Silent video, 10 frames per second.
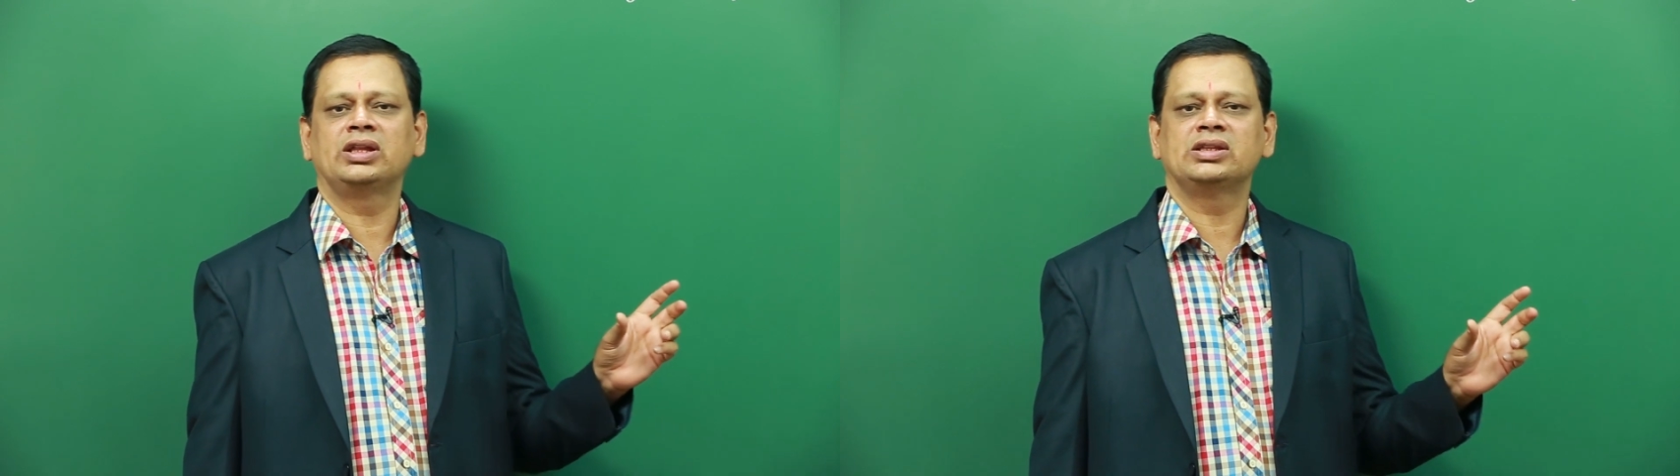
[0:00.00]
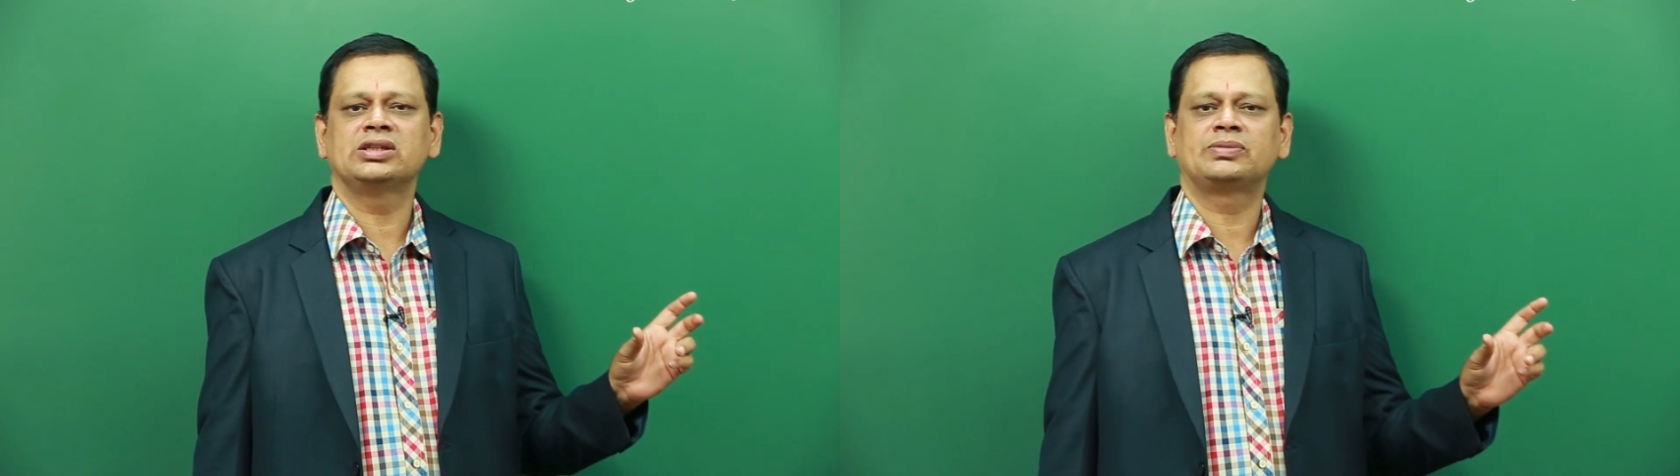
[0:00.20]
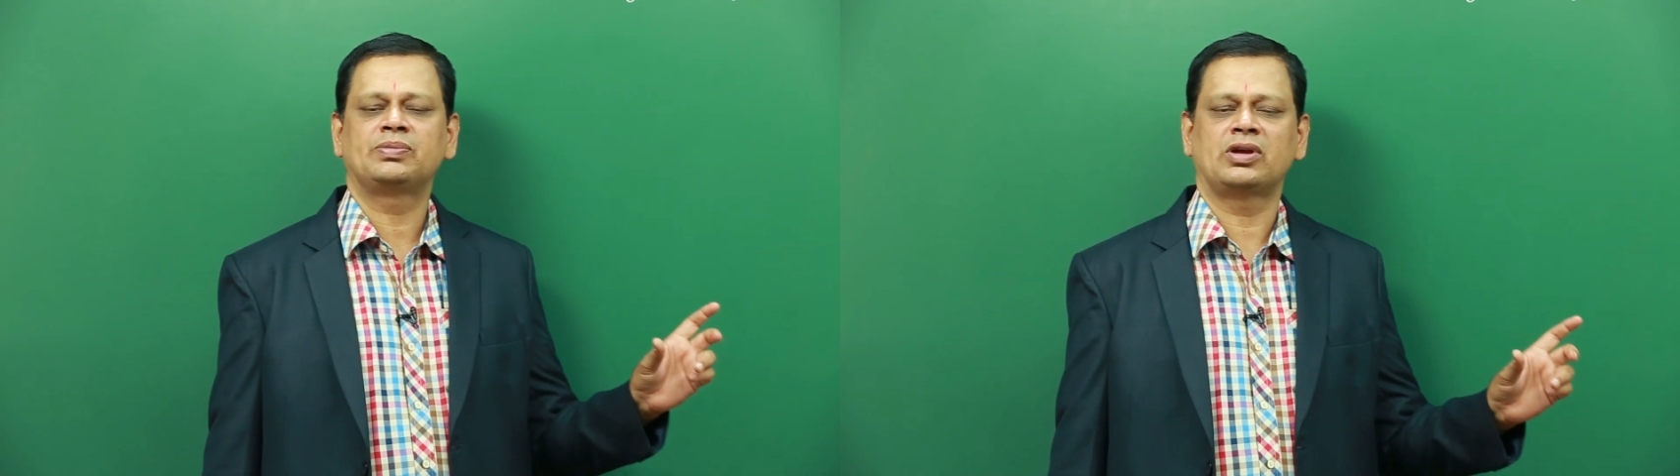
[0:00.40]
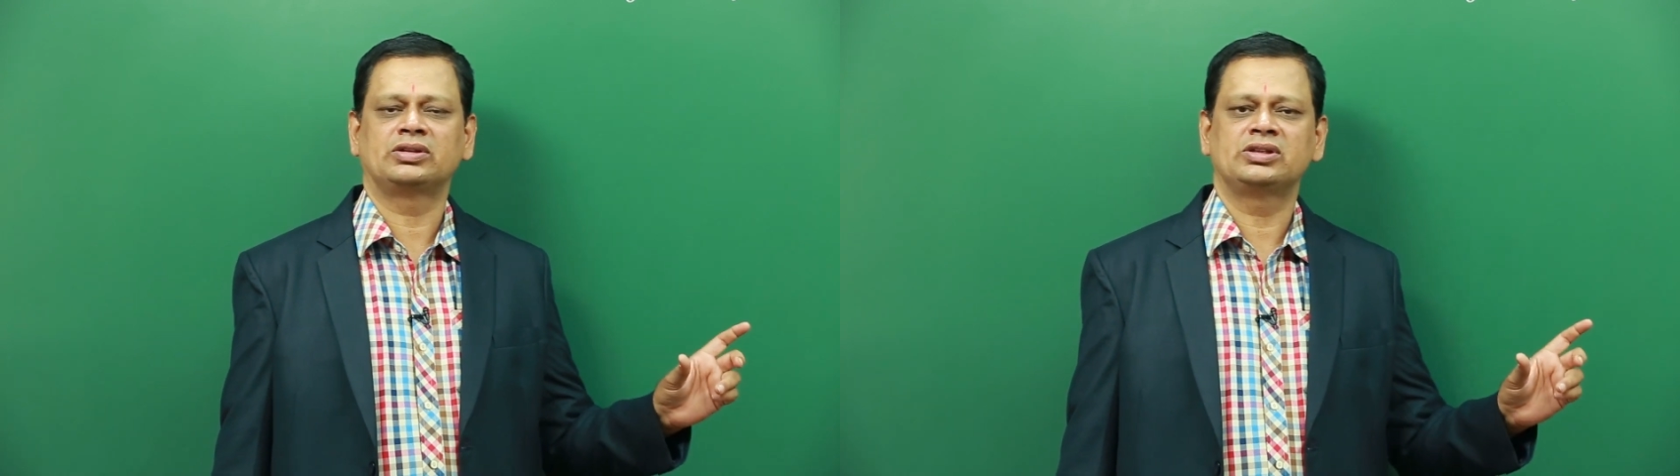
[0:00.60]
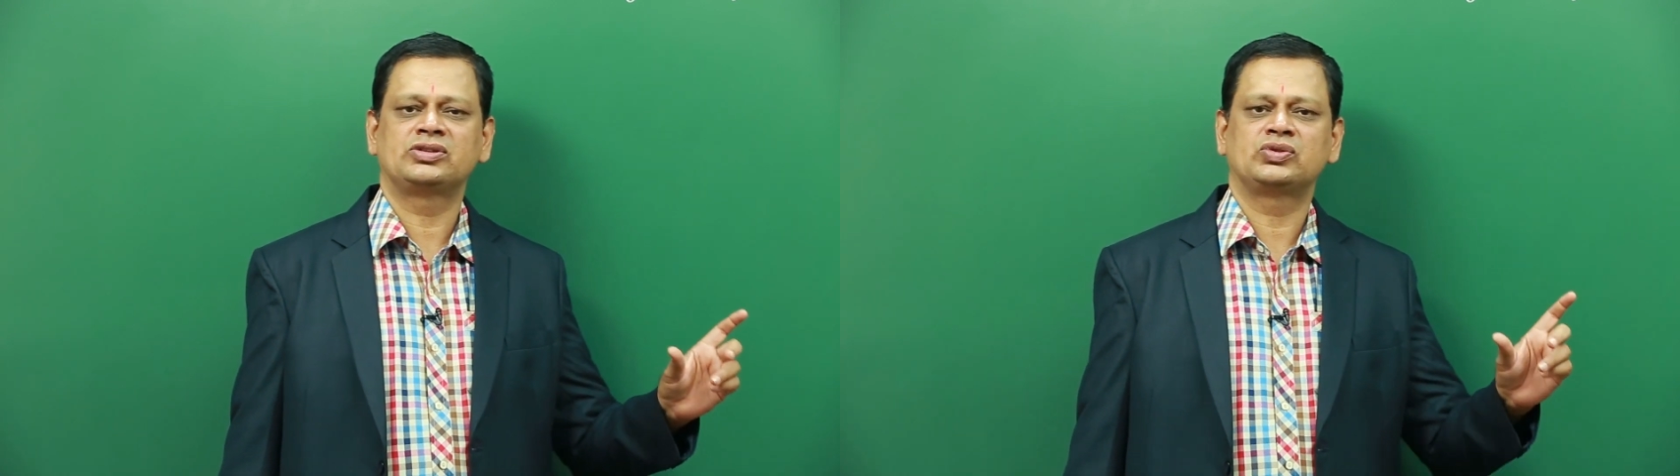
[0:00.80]
in this
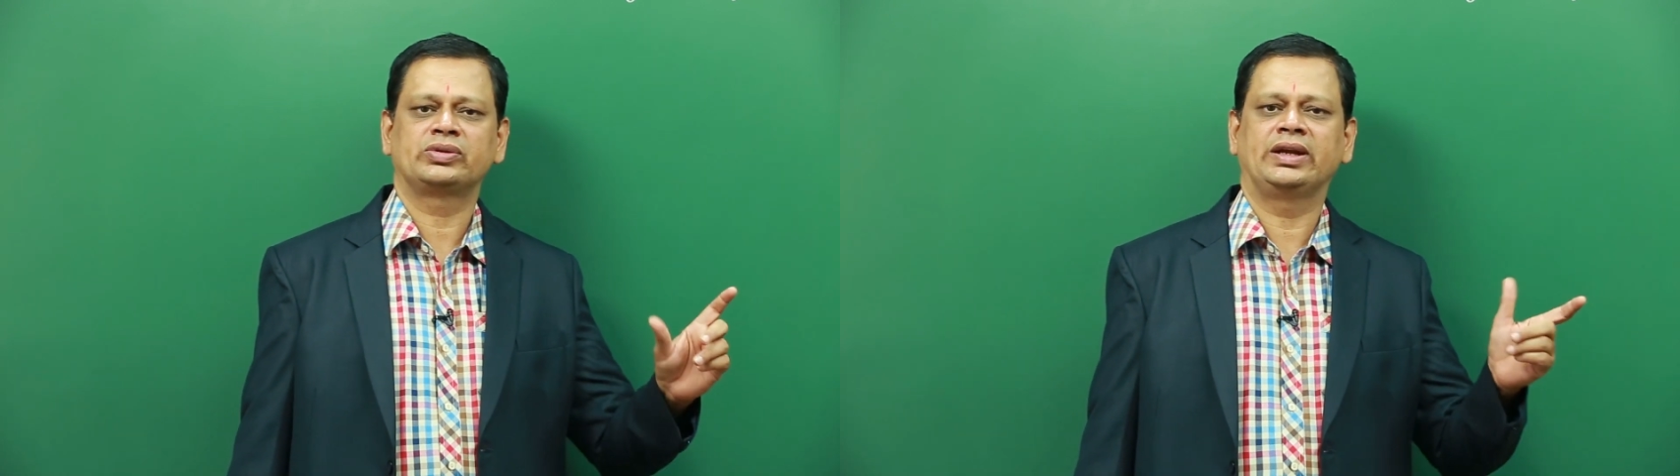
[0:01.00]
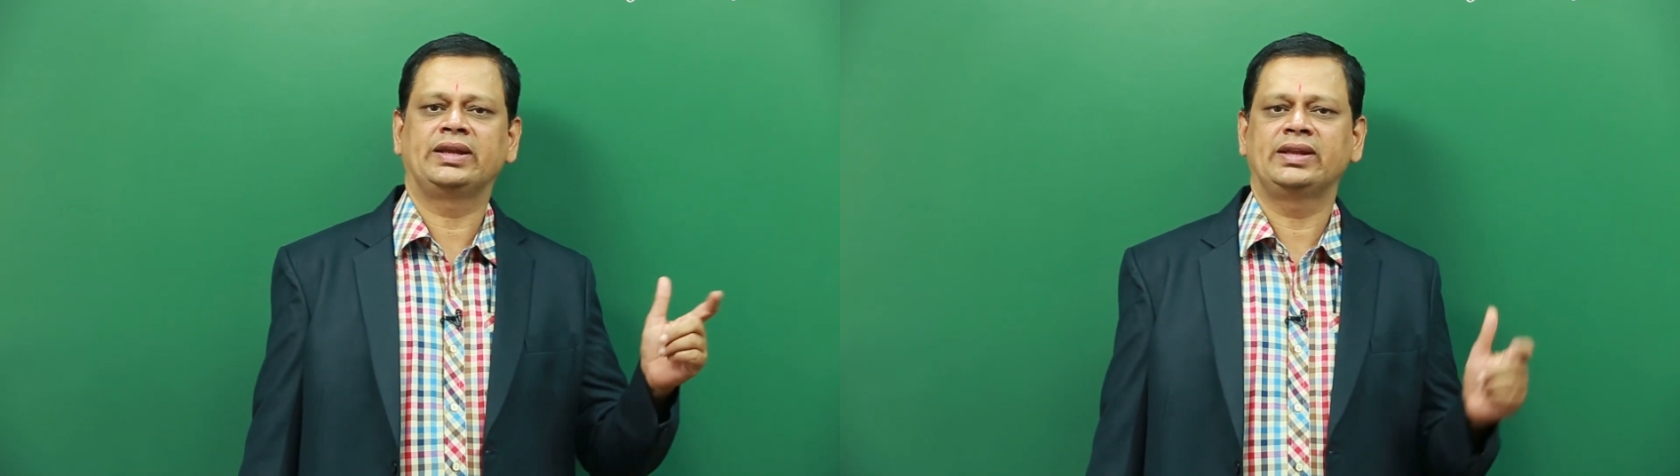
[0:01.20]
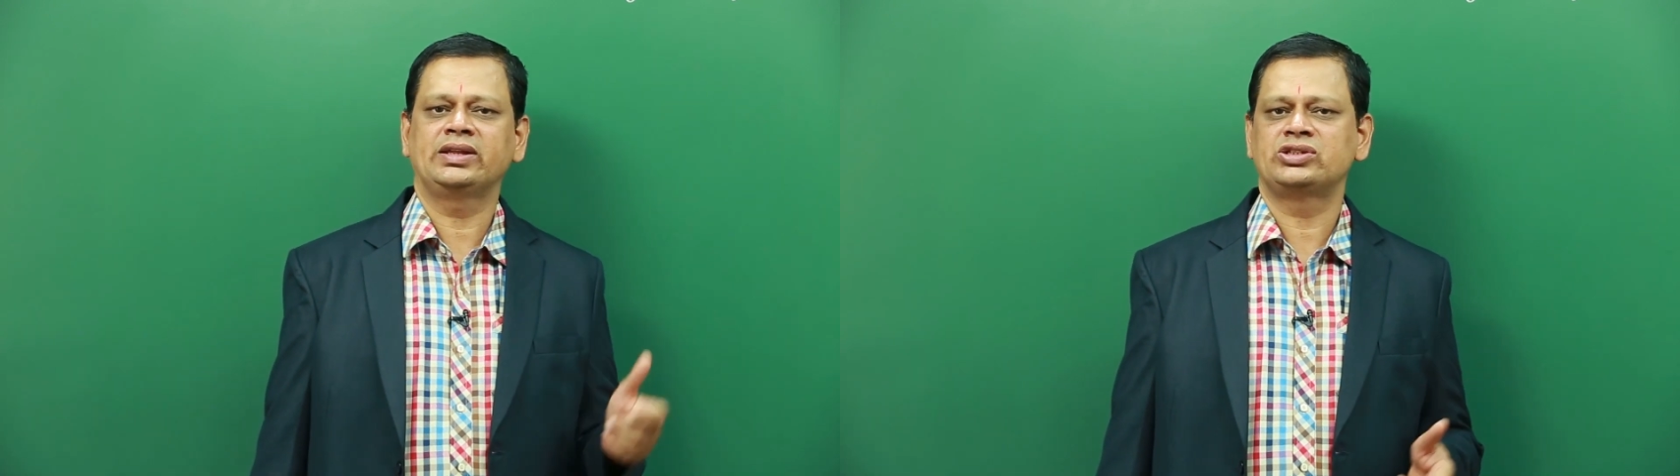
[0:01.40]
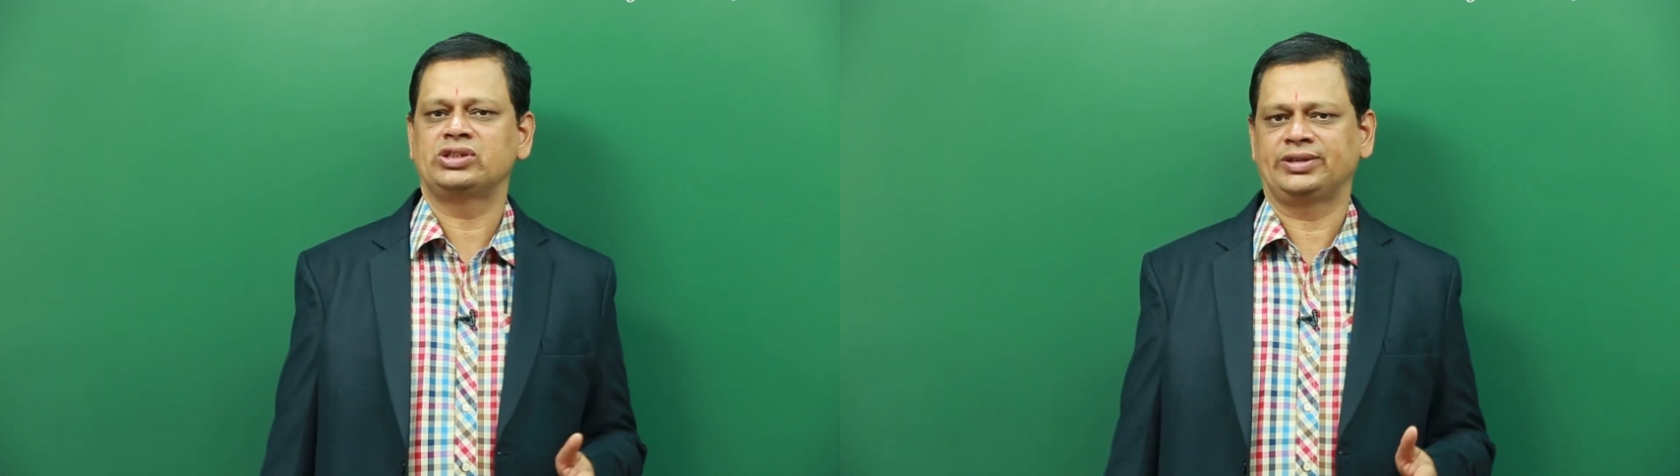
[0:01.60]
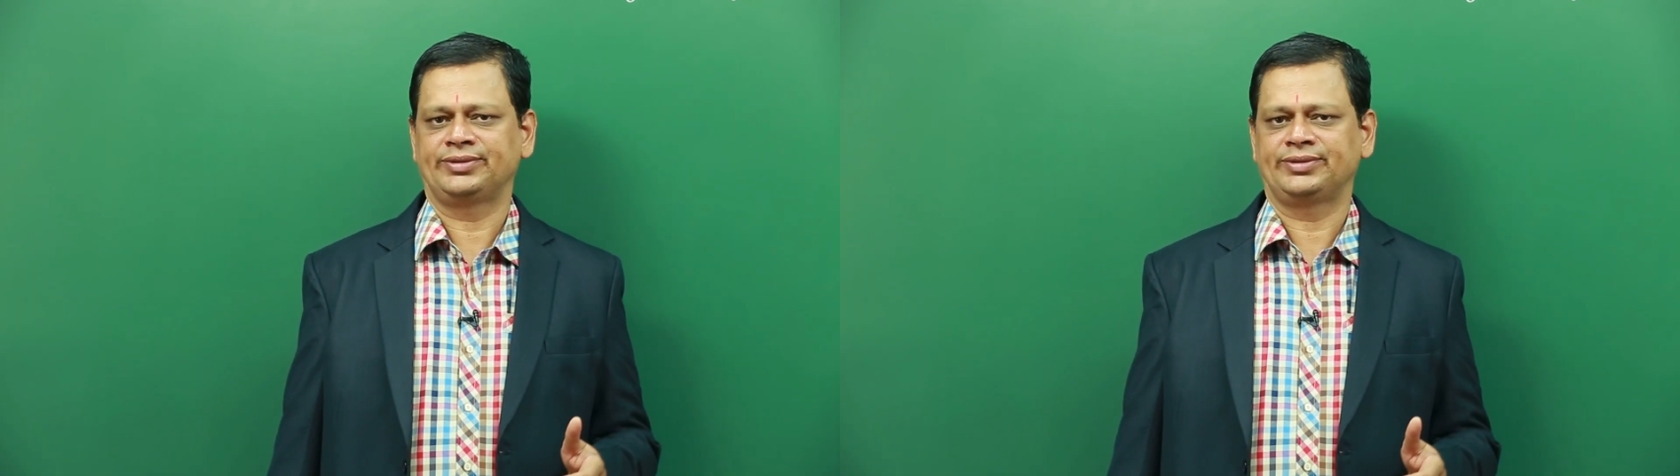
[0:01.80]
process to get energy,